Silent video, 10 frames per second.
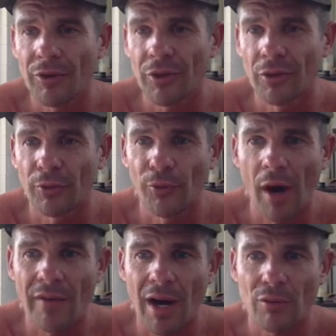So this is a
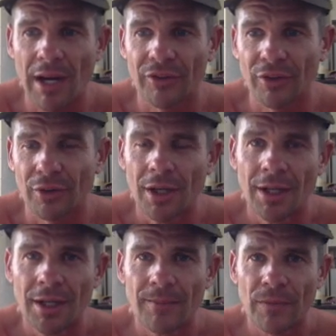5-hour race. So
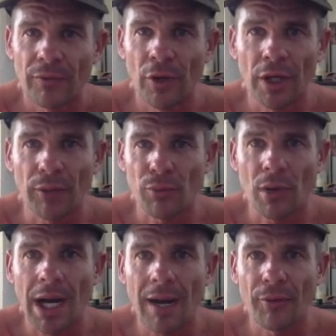if you don't get
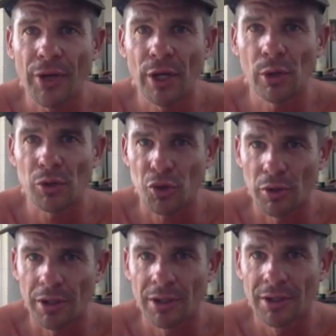through half a kilo of
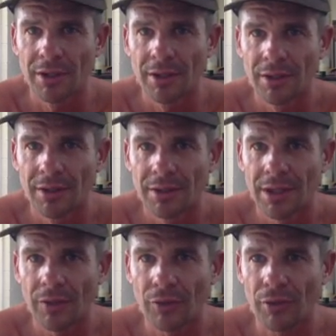sugar
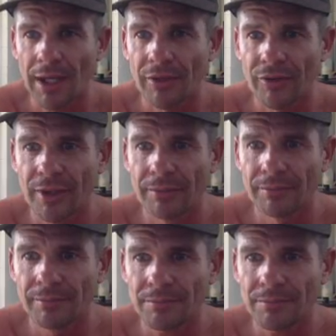in this race, then